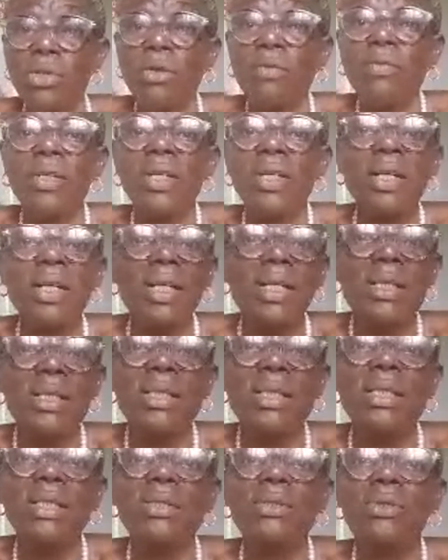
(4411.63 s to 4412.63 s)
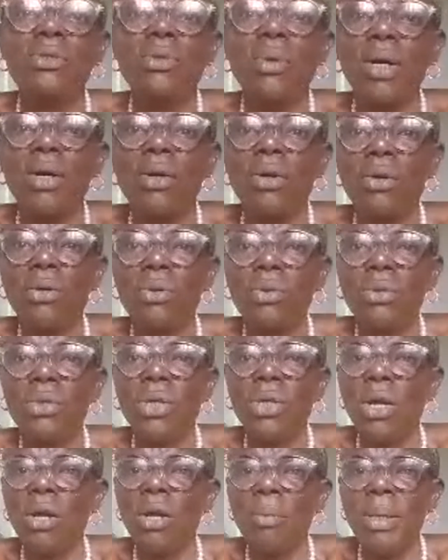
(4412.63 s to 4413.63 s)
of the green teas too are not good,
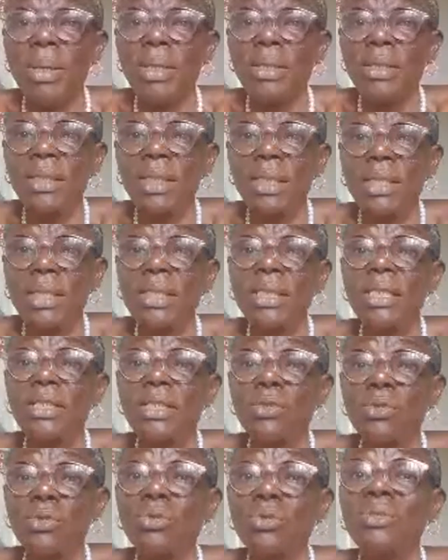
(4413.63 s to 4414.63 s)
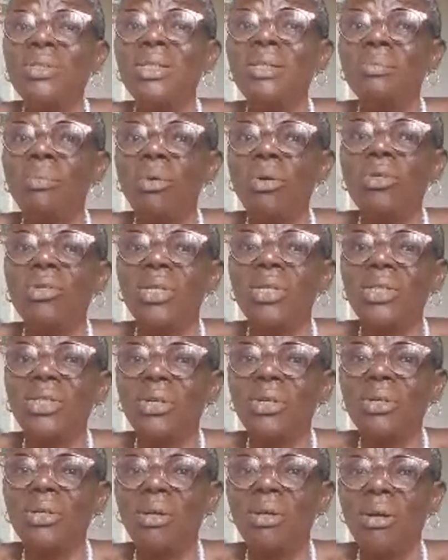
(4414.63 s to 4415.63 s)
but green tea is good in
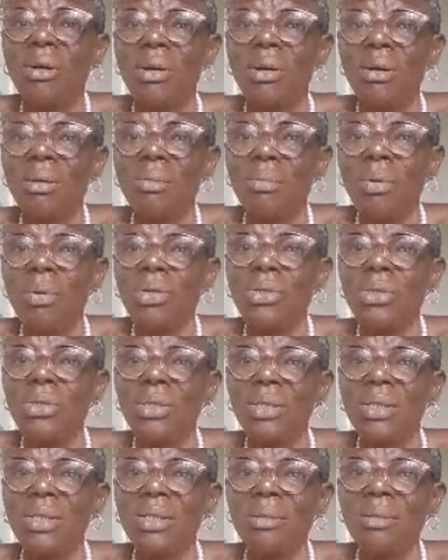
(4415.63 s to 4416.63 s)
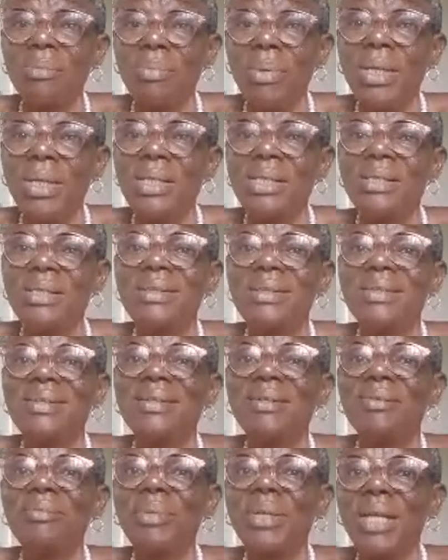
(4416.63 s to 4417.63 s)
moderation. But please
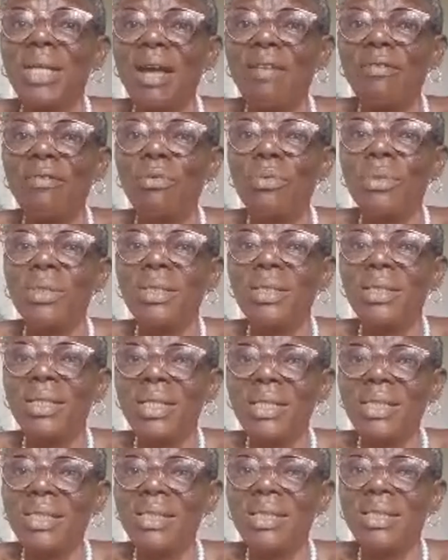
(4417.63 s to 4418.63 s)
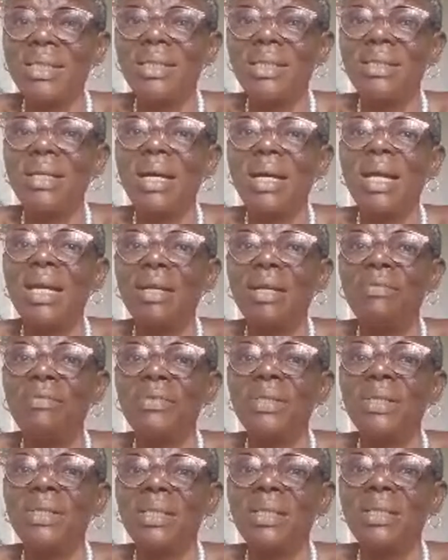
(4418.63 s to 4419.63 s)
be careful with green tea and leafy
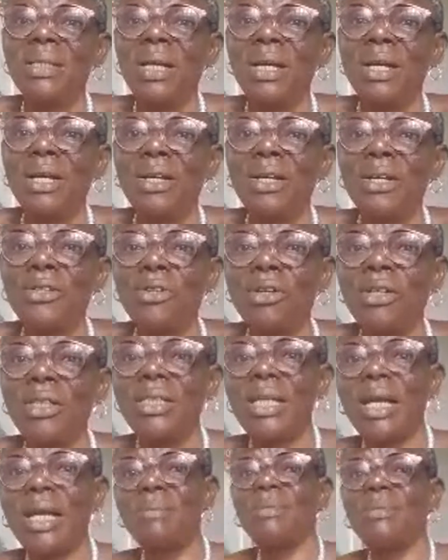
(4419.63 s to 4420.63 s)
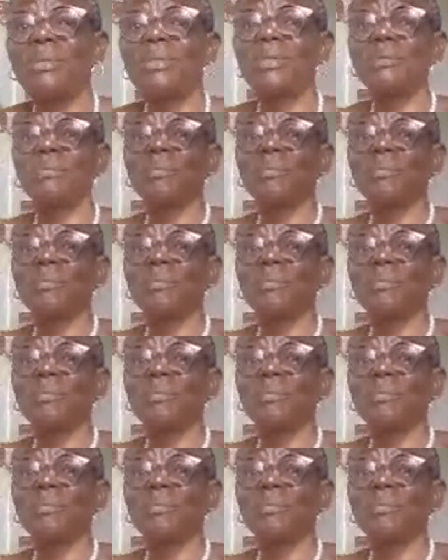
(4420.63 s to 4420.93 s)
teas. Sometimes